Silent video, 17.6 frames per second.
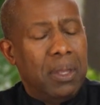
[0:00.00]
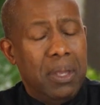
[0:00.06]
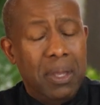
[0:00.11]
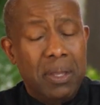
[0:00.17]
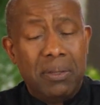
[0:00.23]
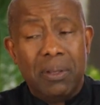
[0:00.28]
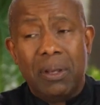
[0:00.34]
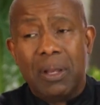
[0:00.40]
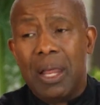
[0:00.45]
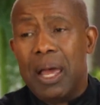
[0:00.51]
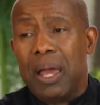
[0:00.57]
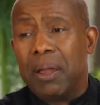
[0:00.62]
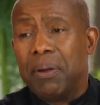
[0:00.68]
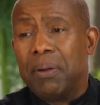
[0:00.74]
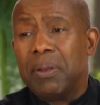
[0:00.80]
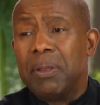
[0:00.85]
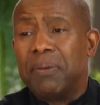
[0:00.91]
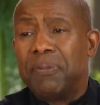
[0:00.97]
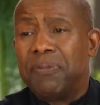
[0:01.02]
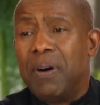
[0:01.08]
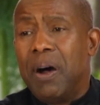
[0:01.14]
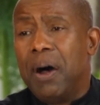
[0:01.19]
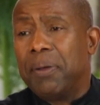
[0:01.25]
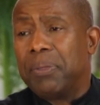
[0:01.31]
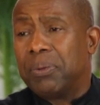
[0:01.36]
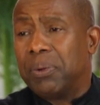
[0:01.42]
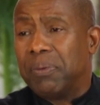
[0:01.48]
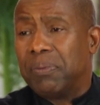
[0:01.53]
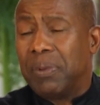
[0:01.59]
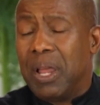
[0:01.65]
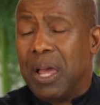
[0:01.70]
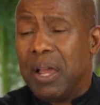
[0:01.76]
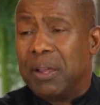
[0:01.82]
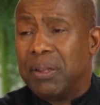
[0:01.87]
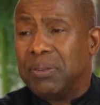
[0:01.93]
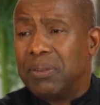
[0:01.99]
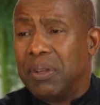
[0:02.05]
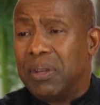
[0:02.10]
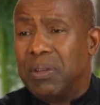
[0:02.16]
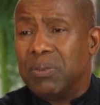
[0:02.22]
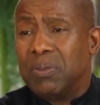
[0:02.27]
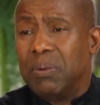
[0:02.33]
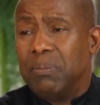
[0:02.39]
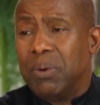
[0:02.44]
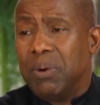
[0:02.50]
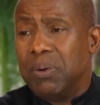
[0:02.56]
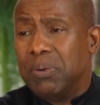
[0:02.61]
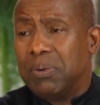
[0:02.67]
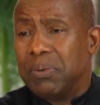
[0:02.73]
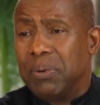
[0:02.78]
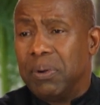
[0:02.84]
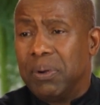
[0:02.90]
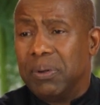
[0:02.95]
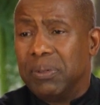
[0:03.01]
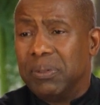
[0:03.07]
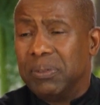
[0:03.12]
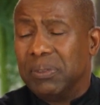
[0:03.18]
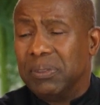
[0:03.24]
He is a liar and the father of lies, and he's a murderer.